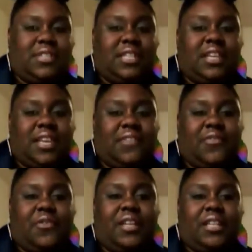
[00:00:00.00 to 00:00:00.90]
She looking
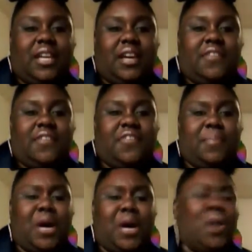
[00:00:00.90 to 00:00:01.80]
for love
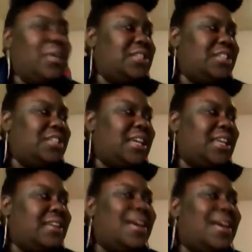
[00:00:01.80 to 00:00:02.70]
for Poe and
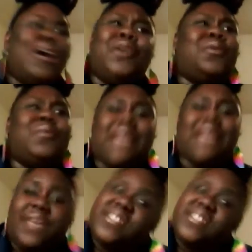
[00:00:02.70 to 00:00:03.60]
shit. And who
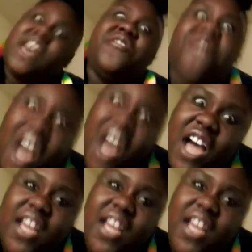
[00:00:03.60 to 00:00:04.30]
gives a fuck?